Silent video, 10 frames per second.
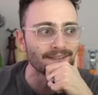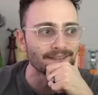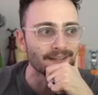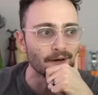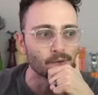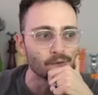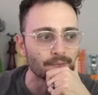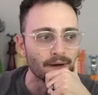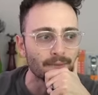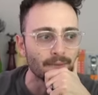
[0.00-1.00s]
you know, we'll
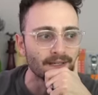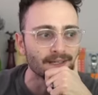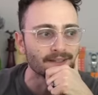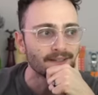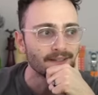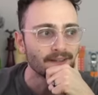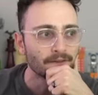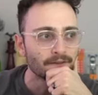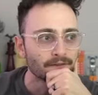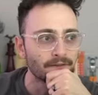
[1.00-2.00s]
probably
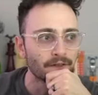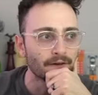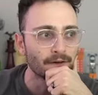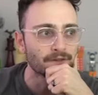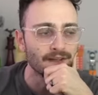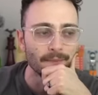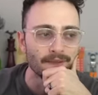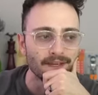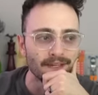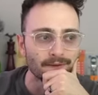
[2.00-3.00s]
figure out
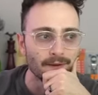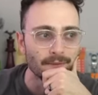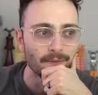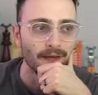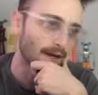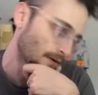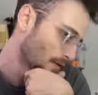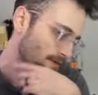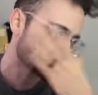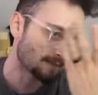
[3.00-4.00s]
something and maybe, I don't know,
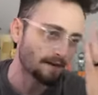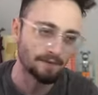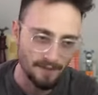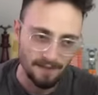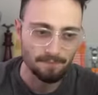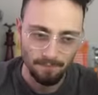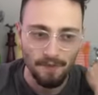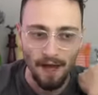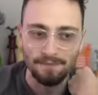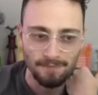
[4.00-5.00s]
it's obviously
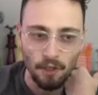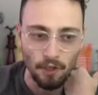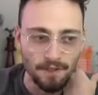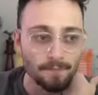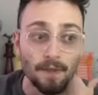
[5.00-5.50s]
not good.